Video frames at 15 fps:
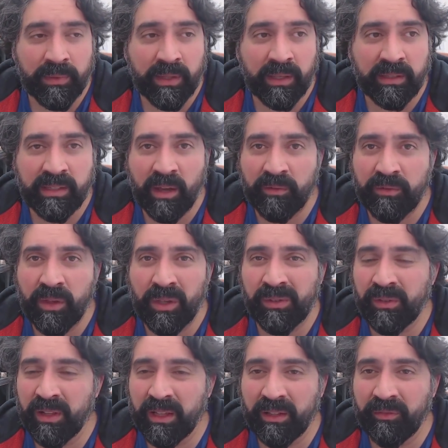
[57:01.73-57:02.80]
set of
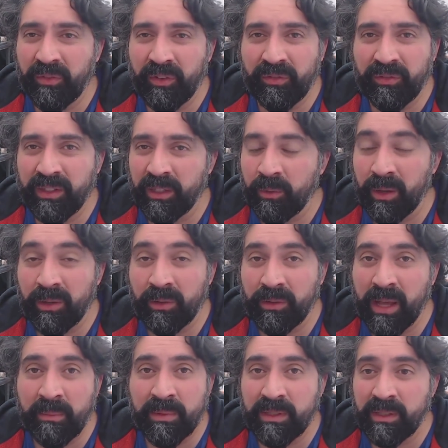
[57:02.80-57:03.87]
those for like 50 quid on
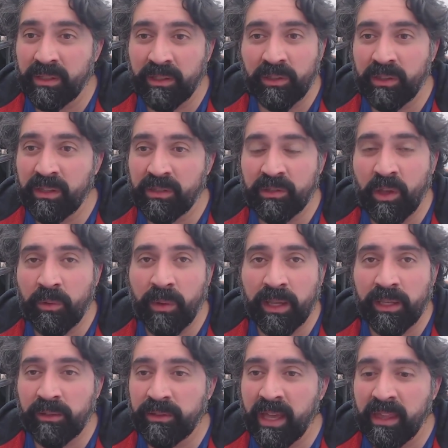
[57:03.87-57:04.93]
Amazon. There's no way
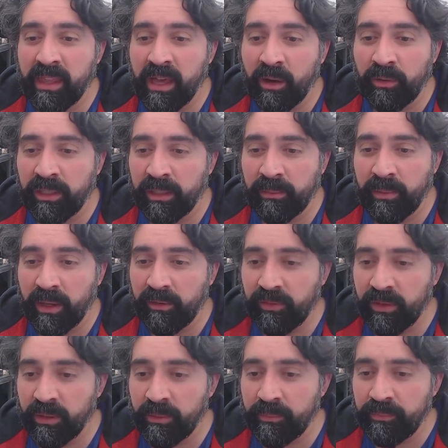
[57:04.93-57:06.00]
you'd get that on eBay
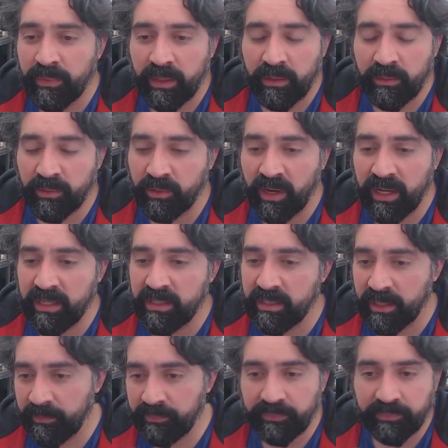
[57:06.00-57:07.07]
for them. It's
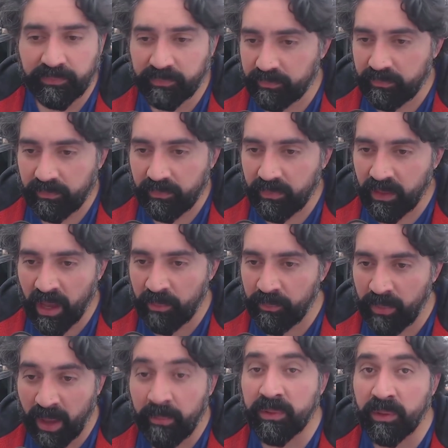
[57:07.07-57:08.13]
crazy.
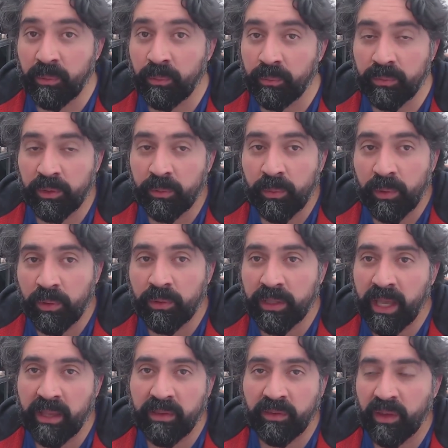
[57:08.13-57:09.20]
Amazon, you will
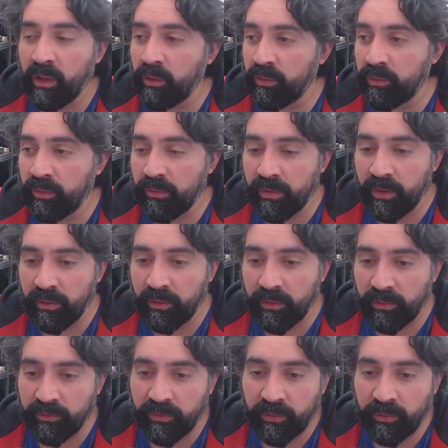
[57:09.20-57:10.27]
get sales
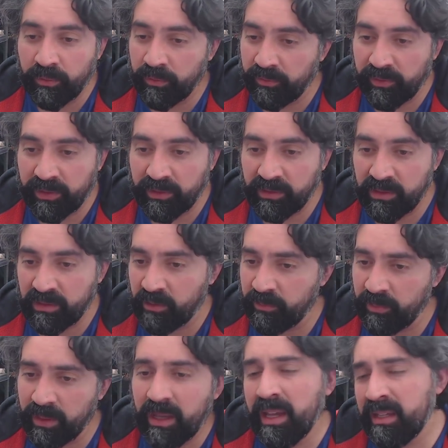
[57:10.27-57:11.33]
of vintage stuff,
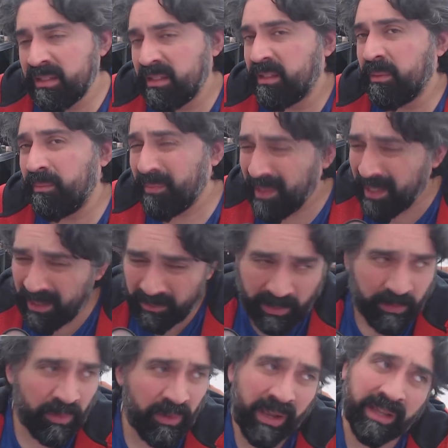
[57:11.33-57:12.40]
but just a little
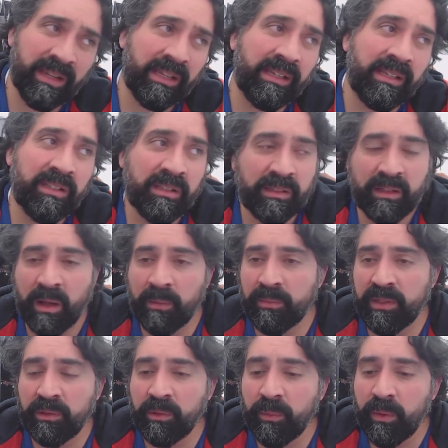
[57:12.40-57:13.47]
bit more headache. It just comes
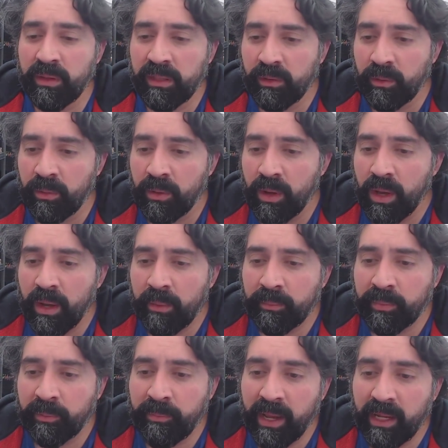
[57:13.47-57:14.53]
down to whether you're
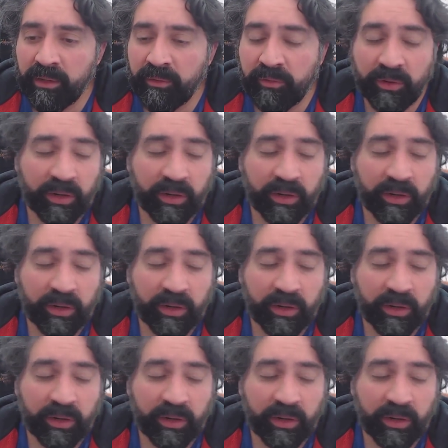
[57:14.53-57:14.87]
prepared for